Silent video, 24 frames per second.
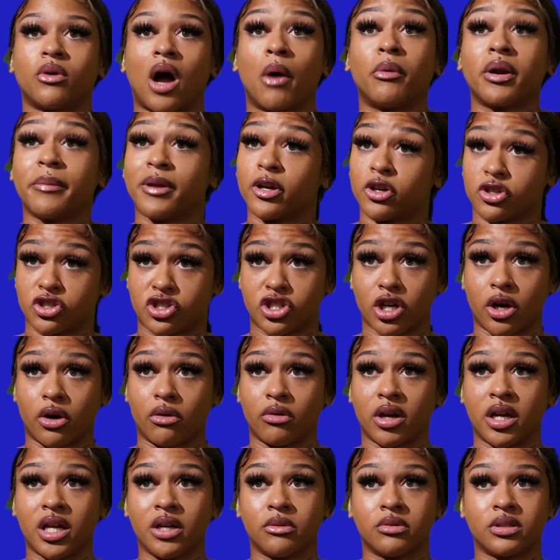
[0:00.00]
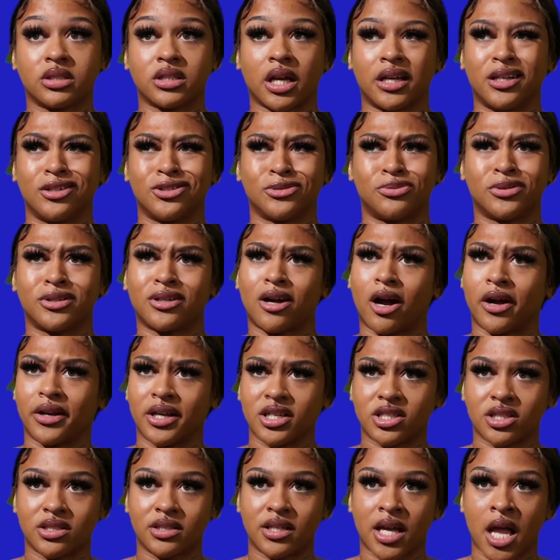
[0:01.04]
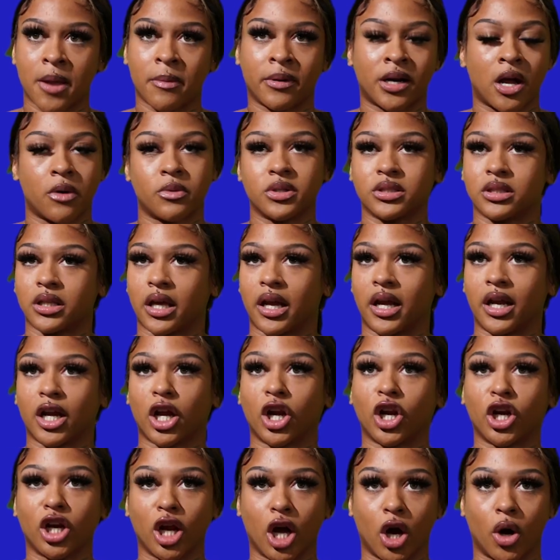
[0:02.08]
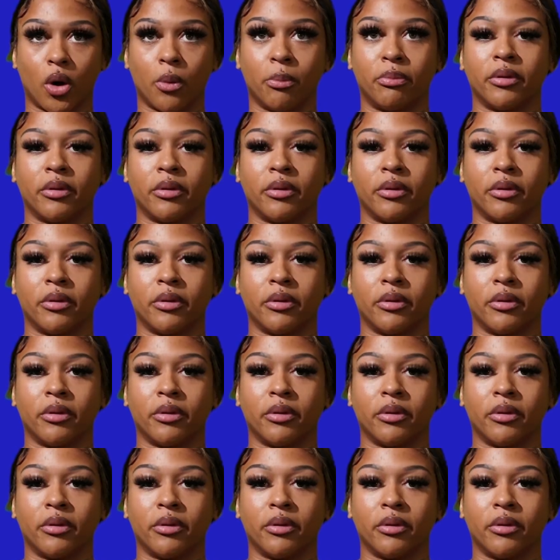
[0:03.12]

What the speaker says: I want to be on your show. And he was like, did you put an audition tape? And I was like, no.